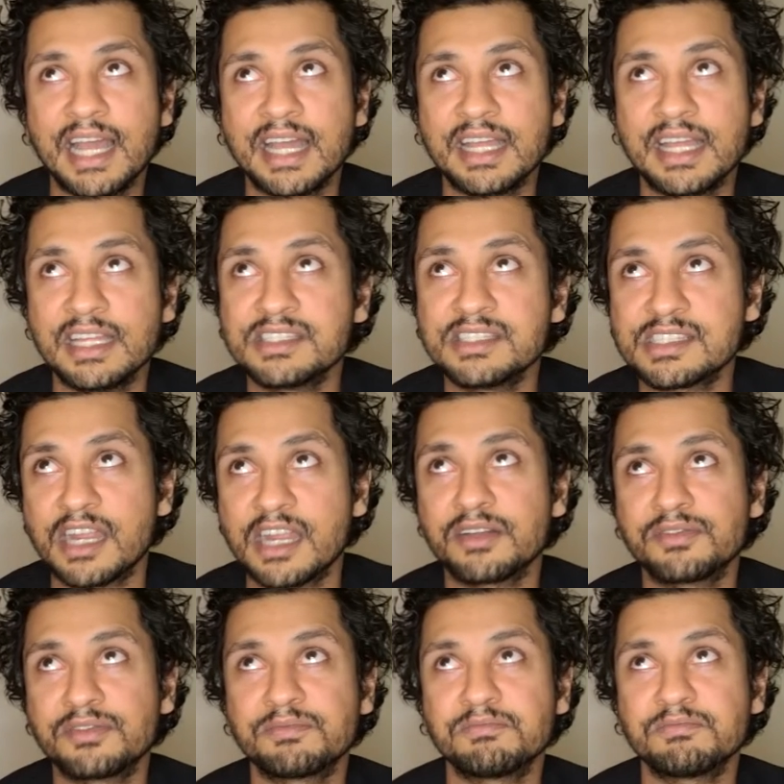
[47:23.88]
instead
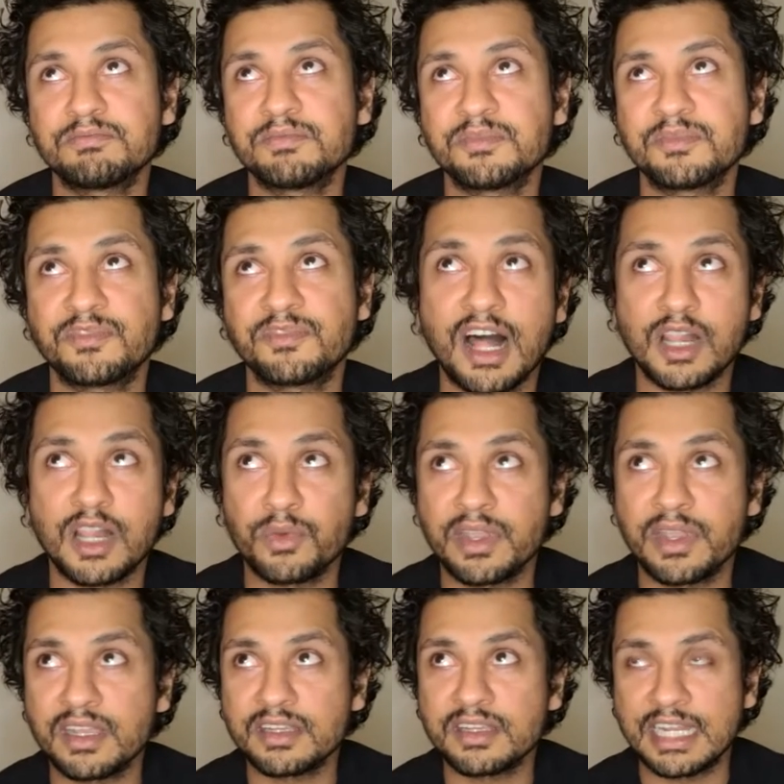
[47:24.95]
of
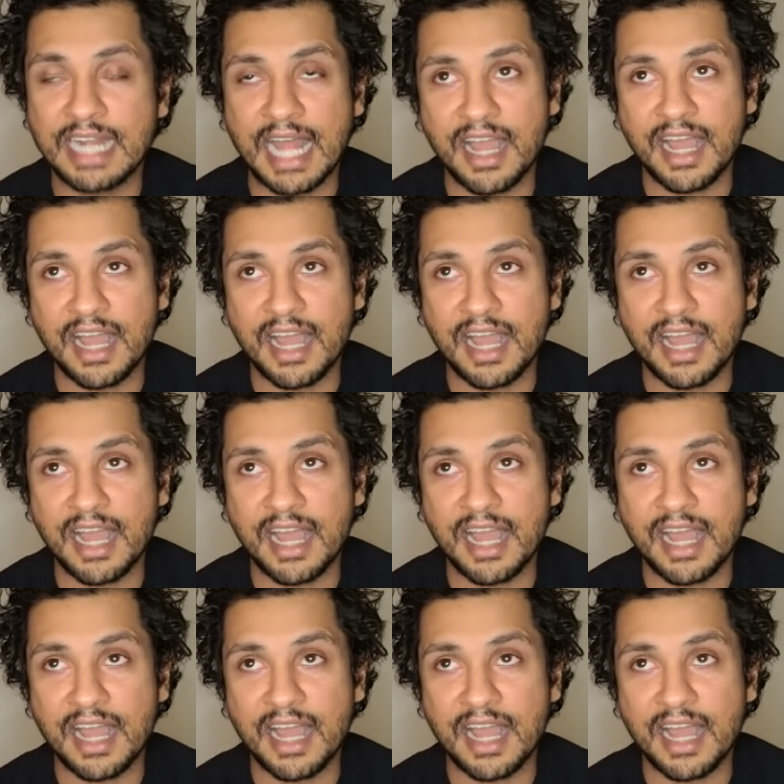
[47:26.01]
following